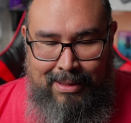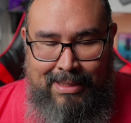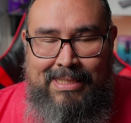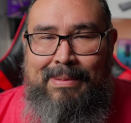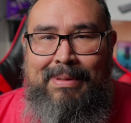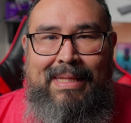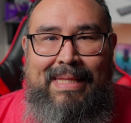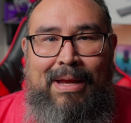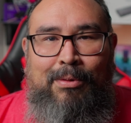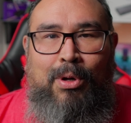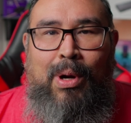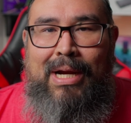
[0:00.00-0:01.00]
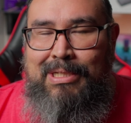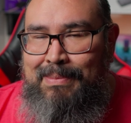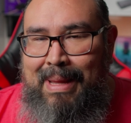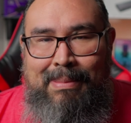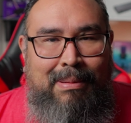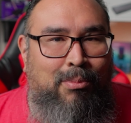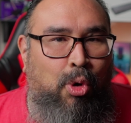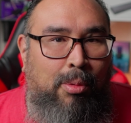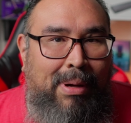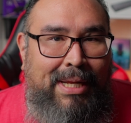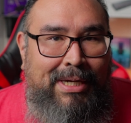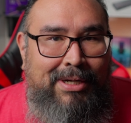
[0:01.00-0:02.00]
something that requires maybe more
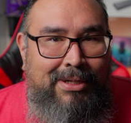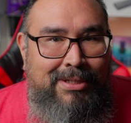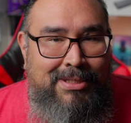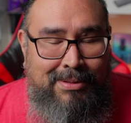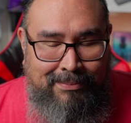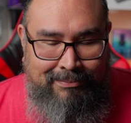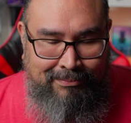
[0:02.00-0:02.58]
monitors,